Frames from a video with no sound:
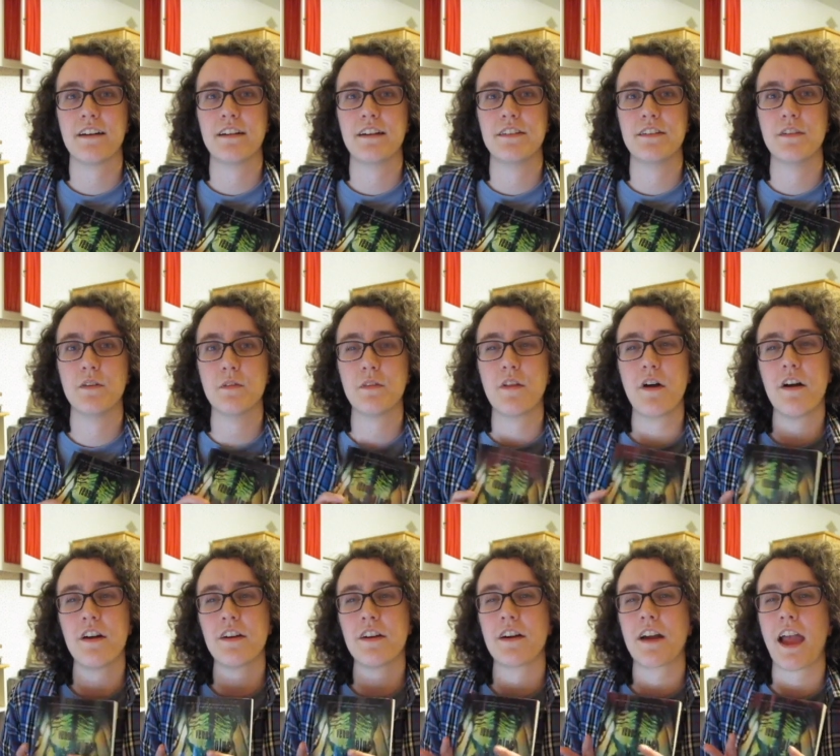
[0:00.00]
no
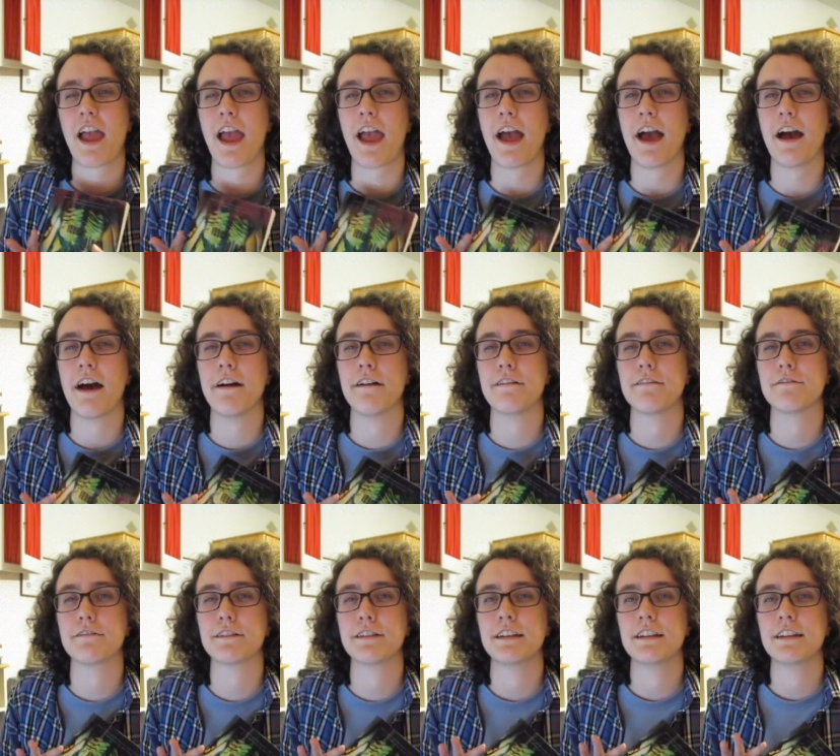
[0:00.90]
longer
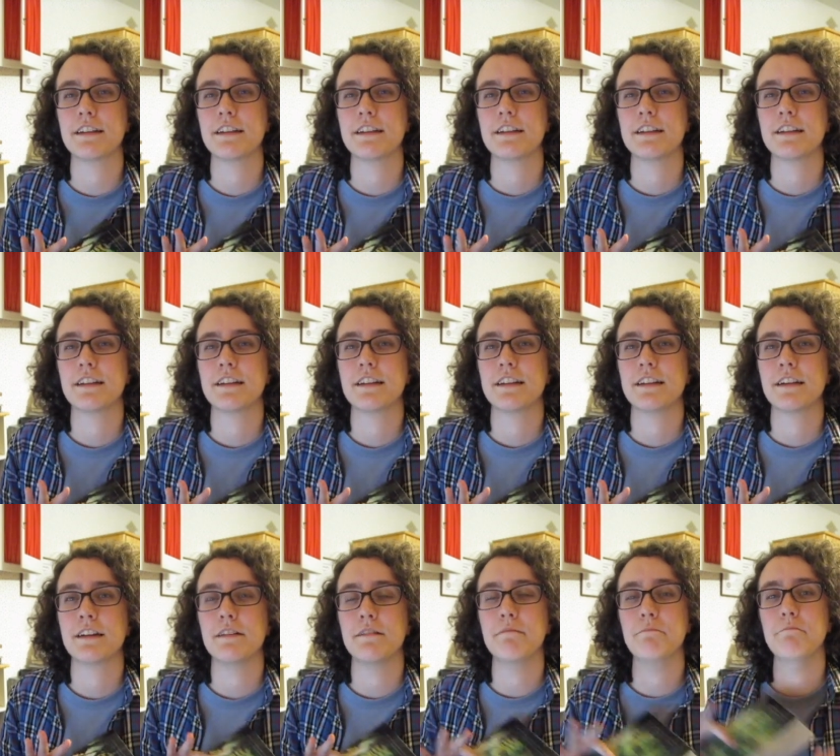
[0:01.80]
have
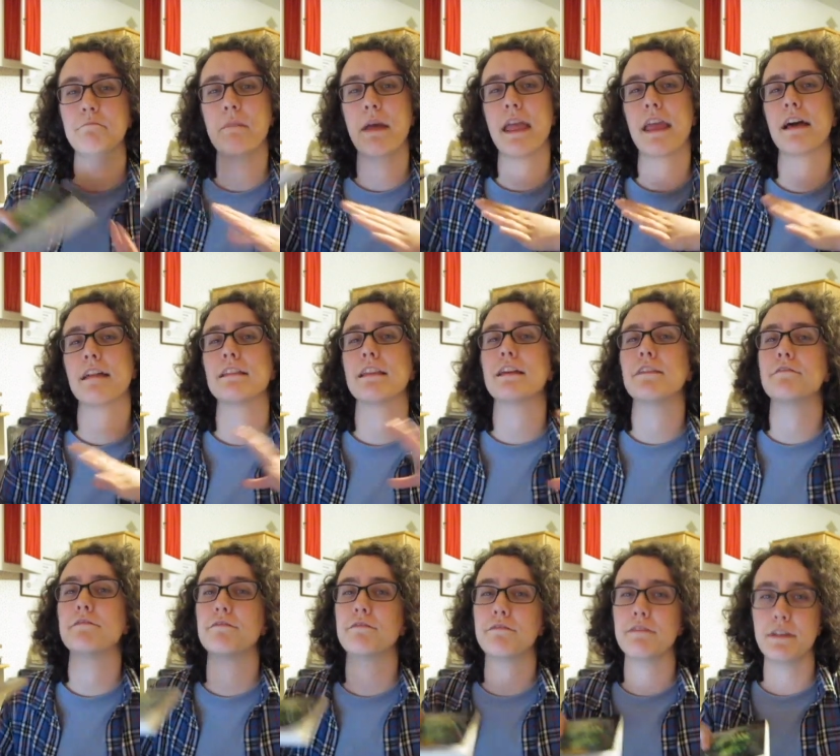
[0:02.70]
male
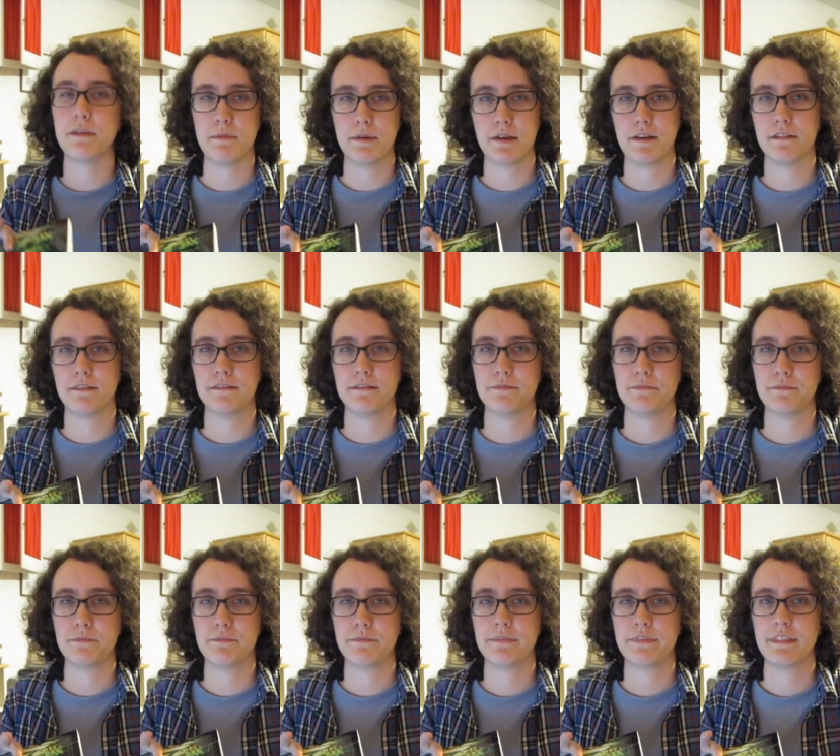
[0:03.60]
and female.
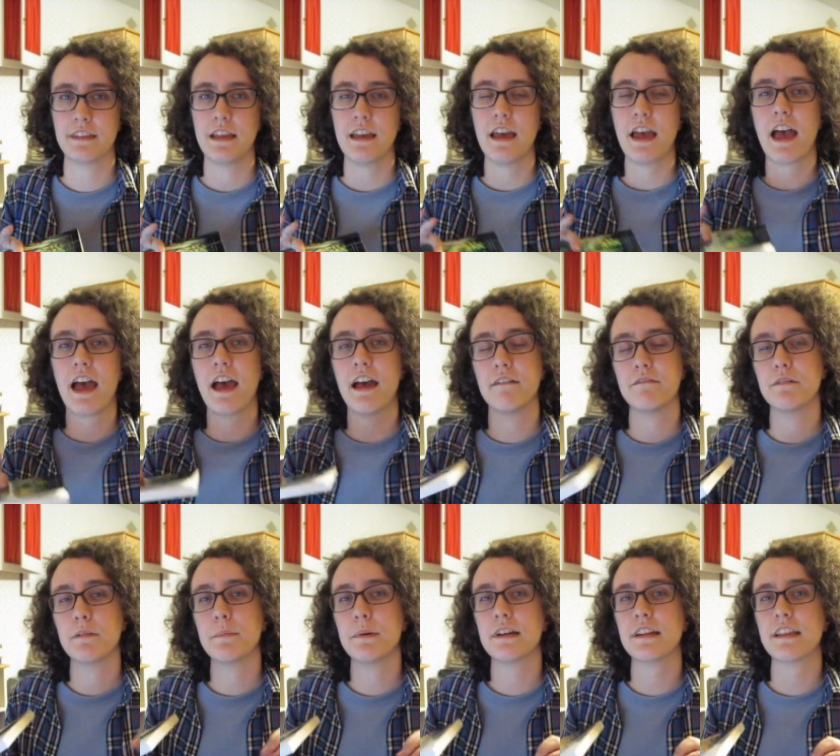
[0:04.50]

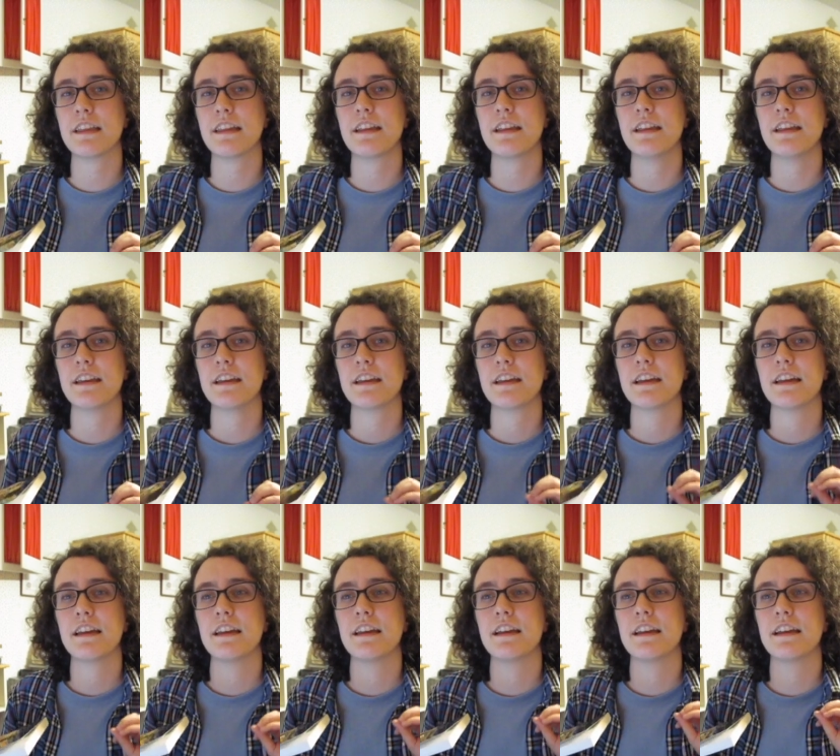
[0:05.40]
Everybody
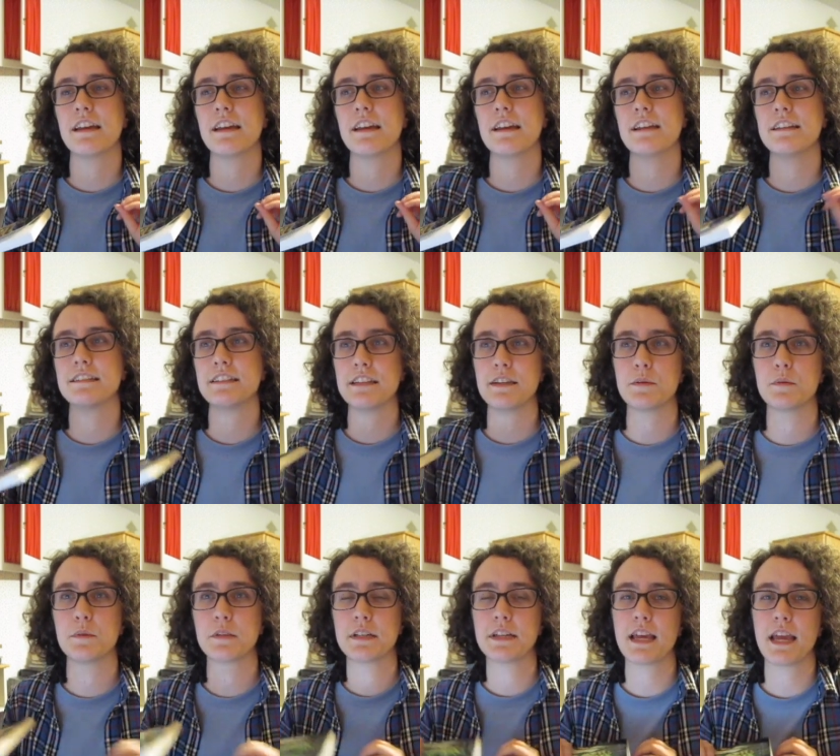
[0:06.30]
is
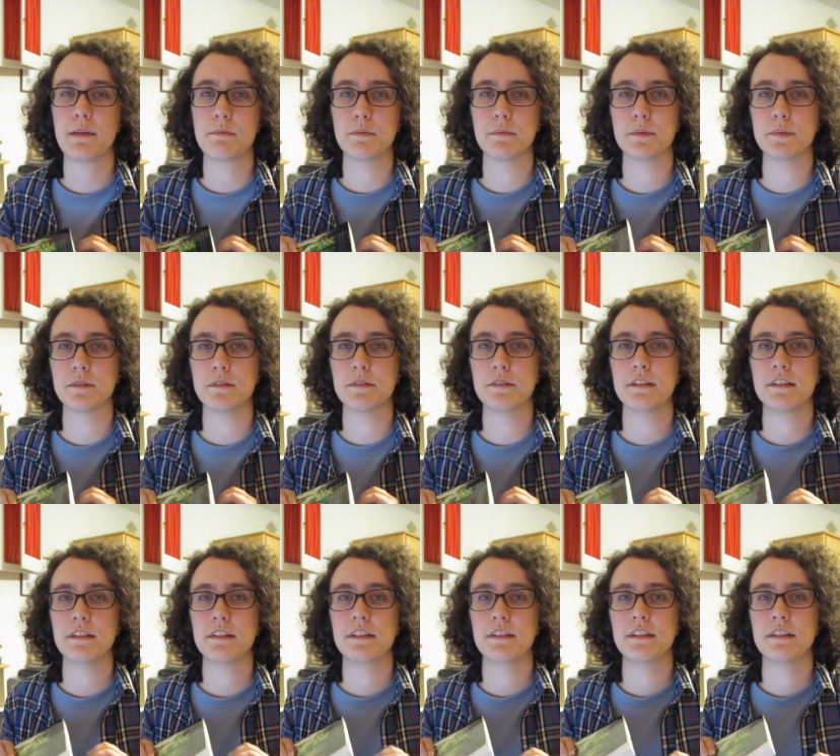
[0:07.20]
equally capable
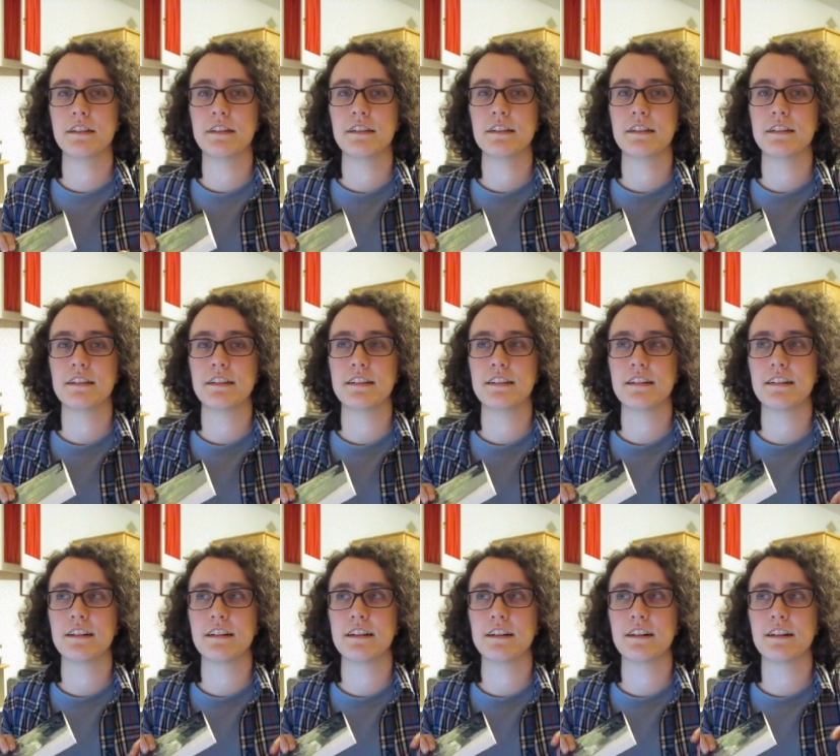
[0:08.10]

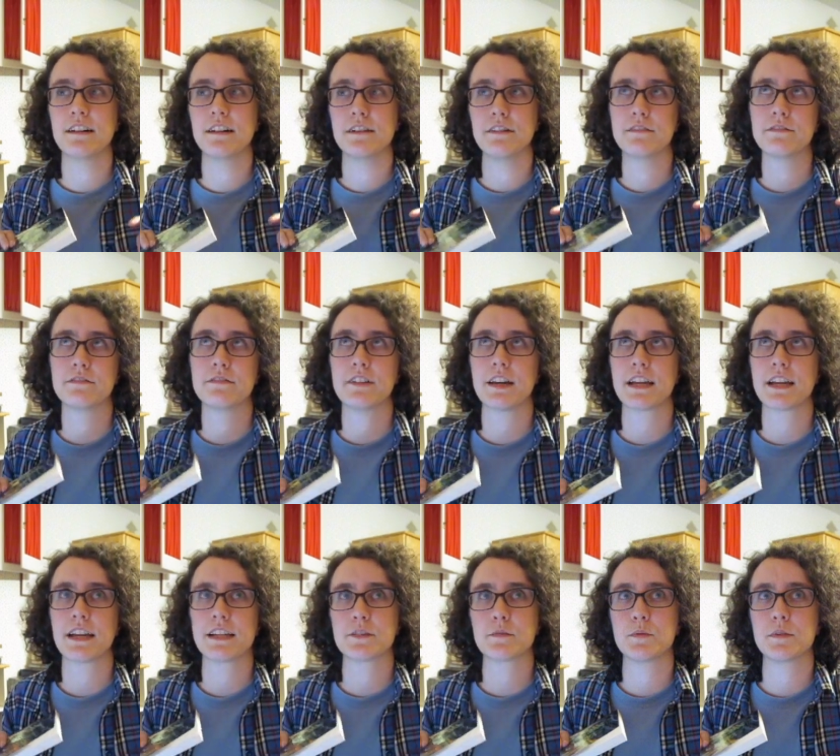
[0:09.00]
of, I
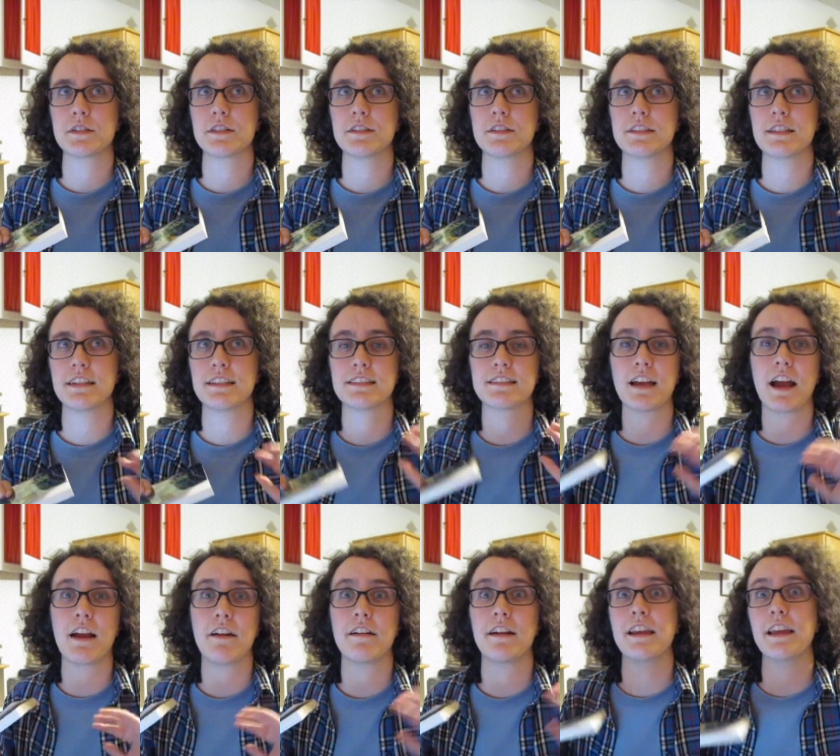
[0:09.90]
guess we should say,
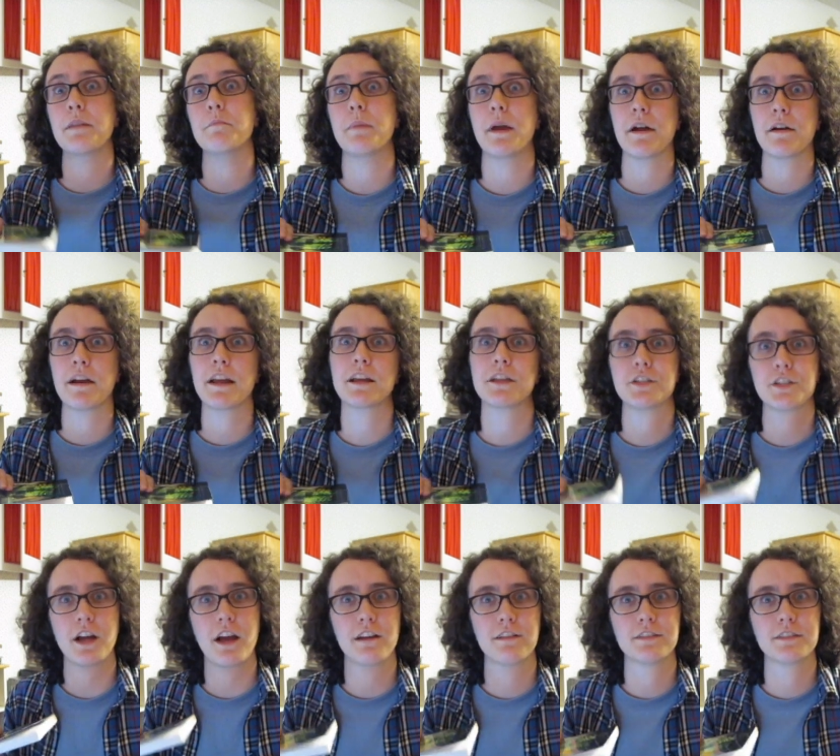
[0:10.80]
siring and bearing a
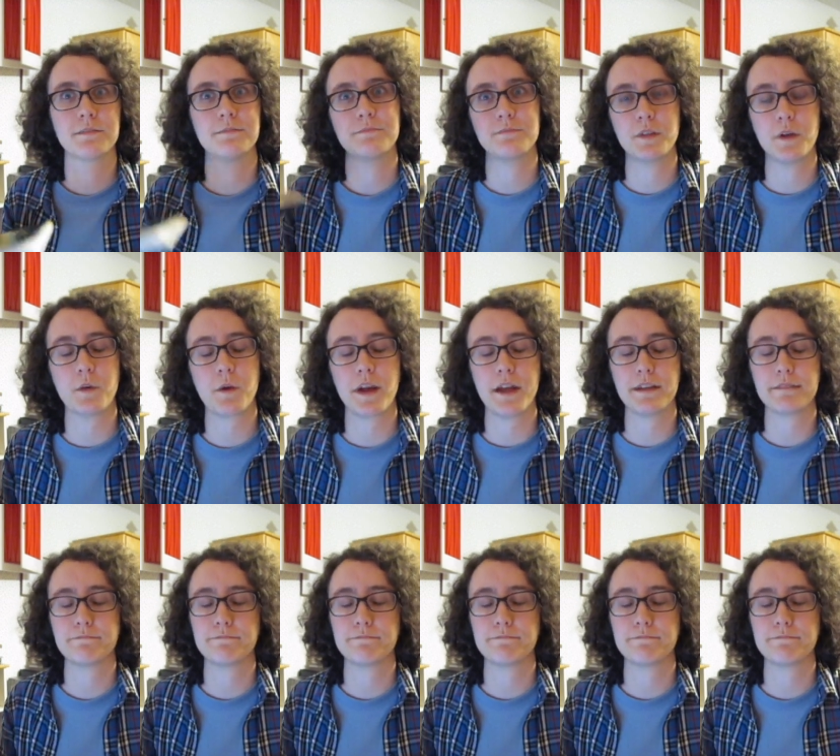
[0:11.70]
child. Okay.